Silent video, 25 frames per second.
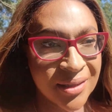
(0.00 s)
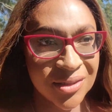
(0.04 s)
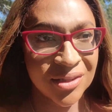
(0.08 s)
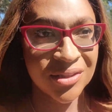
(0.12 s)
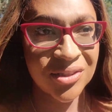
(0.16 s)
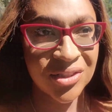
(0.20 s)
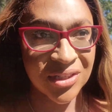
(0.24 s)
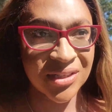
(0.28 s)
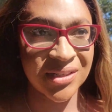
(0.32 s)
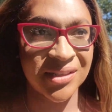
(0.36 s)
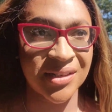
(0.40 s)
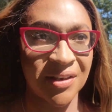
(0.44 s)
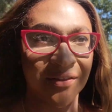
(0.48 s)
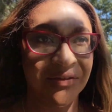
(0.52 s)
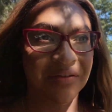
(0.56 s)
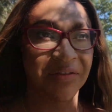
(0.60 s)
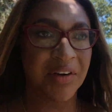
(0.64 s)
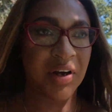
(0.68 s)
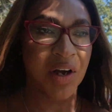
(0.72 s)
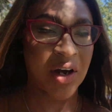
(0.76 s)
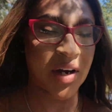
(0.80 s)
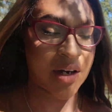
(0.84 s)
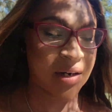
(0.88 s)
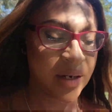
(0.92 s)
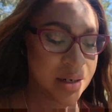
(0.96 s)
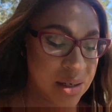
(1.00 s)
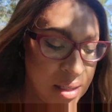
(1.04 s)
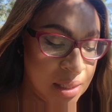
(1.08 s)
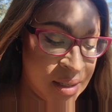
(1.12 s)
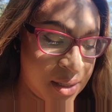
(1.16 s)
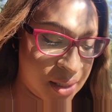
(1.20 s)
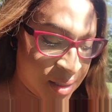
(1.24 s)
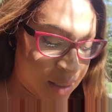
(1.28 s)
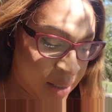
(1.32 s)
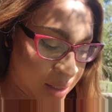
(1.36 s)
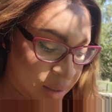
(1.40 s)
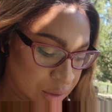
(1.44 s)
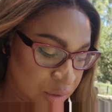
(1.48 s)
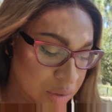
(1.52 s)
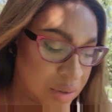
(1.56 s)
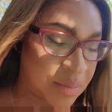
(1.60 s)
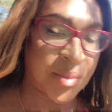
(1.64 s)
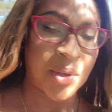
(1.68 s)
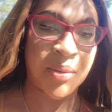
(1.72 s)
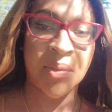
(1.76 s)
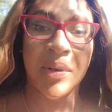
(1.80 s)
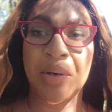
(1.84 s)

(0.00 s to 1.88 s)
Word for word: She's not far, so I'm